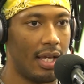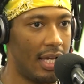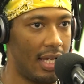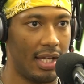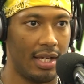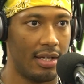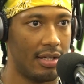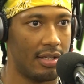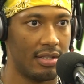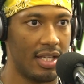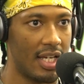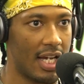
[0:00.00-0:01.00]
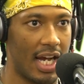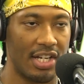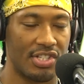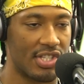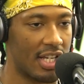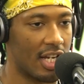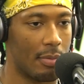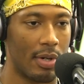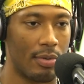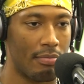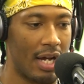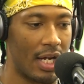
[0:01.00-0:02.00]
And yeah, I just take care
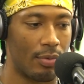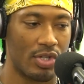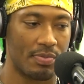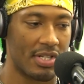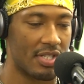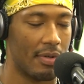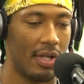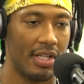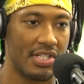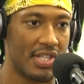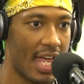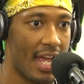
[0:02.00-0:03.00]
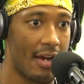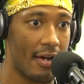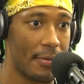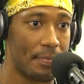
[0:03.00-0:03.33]
of my responsibilities there.